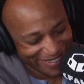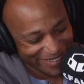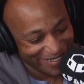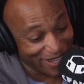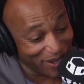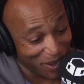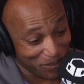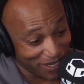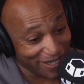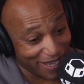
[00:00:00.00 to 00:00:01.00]
No, but
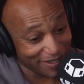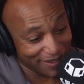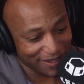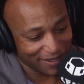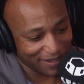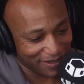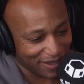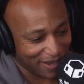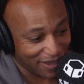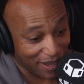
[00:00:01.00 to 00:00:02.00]
I did, and
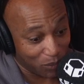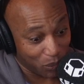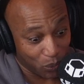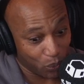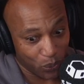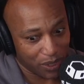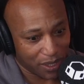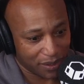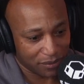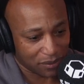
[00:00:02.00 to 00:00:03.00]
we got
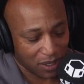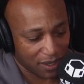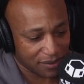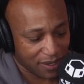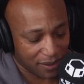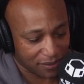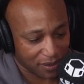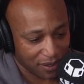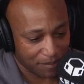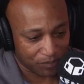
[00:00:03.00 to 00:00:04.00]
in contact.
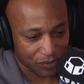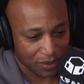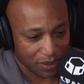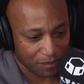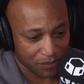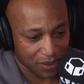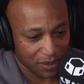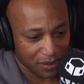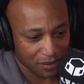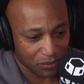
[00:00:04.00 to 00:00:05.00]

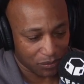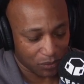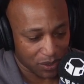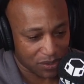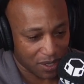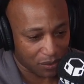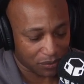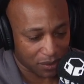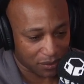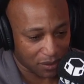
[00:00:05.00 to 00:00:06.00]
He reached out
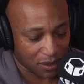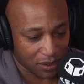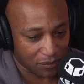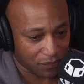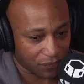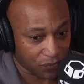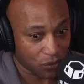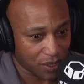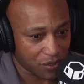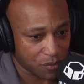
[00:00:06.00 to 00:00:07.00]
a few
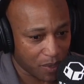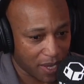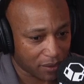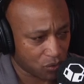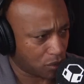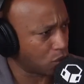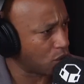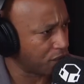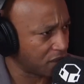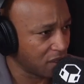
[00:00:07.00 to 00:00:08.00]
years back during
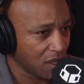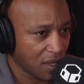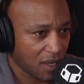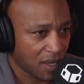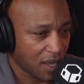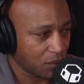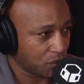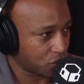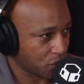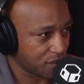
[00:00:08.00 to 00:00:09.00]
COVID, and we
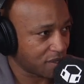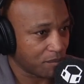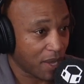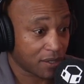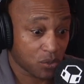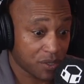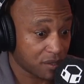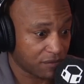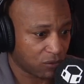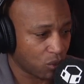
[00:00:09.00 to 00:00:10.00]
traced him back. So he's in
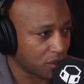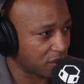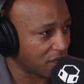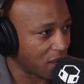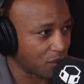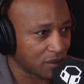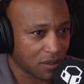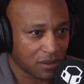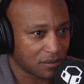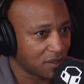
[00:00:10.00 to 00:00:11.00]
Florida now and
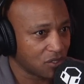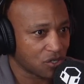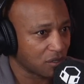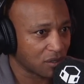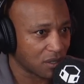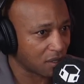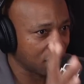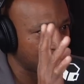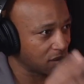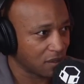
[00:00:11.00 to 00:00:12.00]

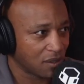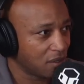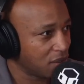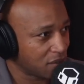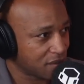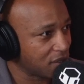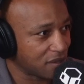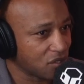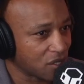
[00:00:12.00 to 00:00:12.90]
teaching, still teaching.